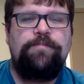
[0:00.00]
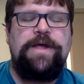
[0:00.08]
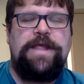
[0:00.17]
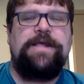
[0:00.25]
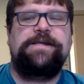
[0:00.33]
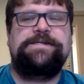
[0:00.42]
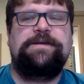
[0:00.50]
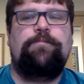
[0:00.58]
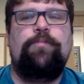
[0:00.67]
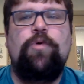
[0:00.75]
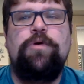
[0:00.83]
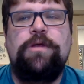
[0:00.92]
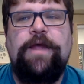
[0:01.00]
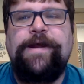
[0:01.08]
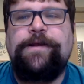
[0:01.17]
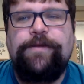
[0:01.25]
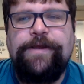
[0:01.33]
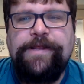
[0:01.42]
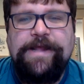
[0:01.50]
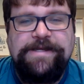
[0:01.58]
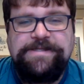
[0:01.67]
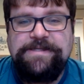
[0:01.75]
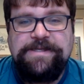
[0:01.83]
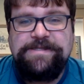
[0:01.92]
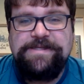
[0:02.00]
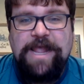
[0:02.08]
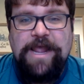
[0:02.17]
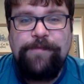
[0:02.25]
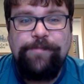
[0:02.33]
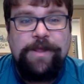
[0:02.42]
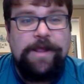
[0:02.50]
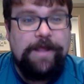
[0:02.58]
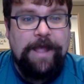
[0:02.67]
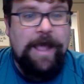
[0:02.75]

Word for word: But is it more likely that's the same?